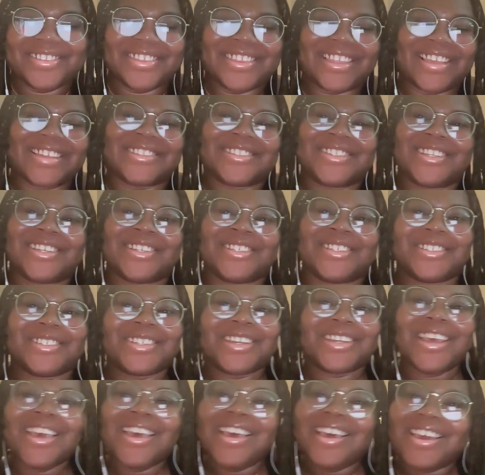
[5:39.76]
that's such
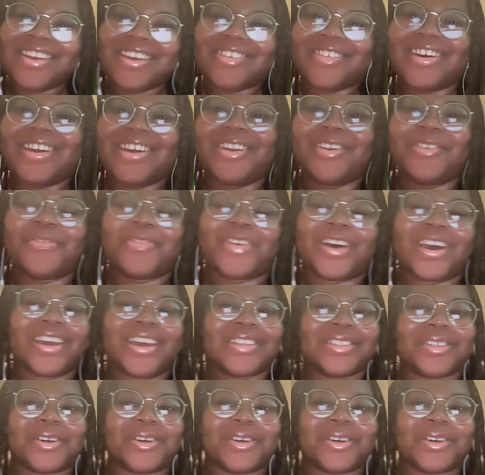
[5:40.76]
great advice.